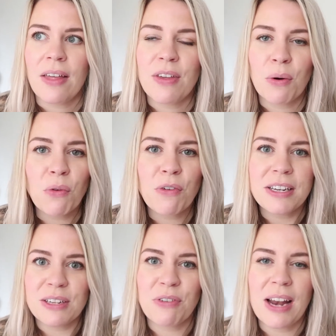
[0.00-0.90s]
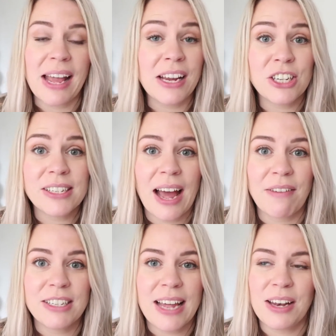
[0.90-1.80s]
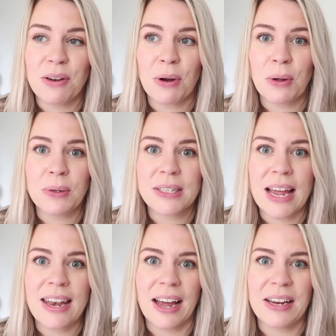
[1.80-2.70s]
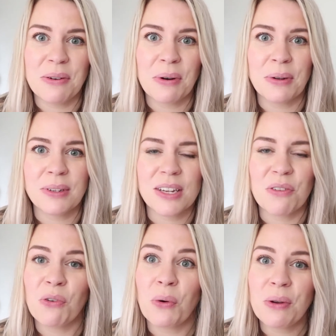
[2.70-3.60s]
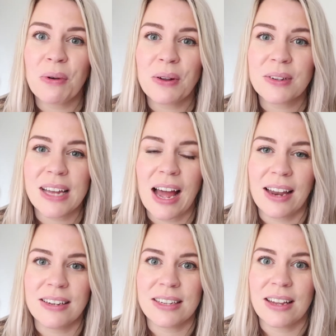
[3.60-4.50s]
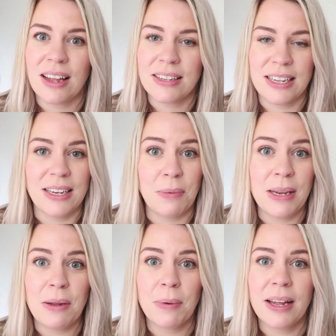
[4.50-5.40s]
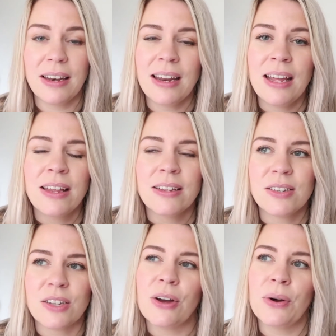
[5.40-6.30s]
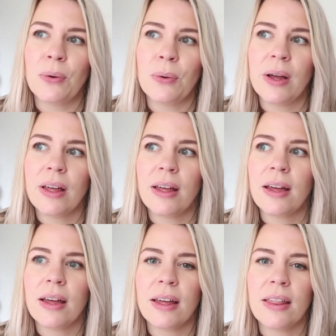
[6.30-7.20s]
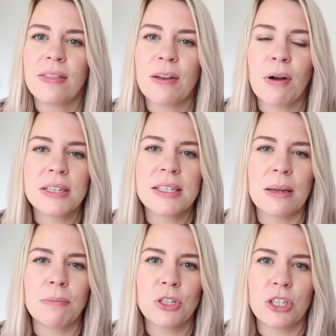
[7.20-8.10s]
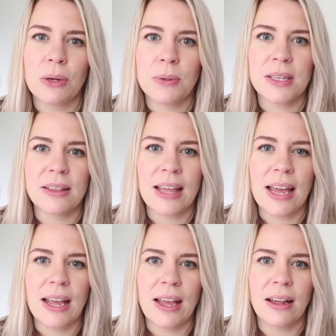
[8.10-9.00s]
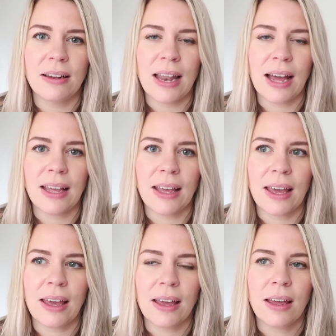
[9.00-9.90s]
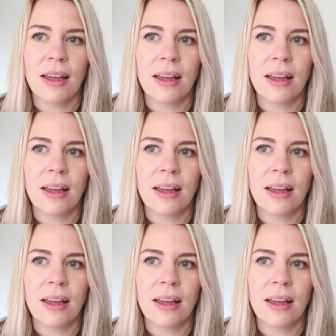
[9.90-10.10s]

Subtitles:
They're all very different ages. I have a 10-year-old, a 9-year-old, a 4-year-old and a teeny weeny one. So there are some shows that they like,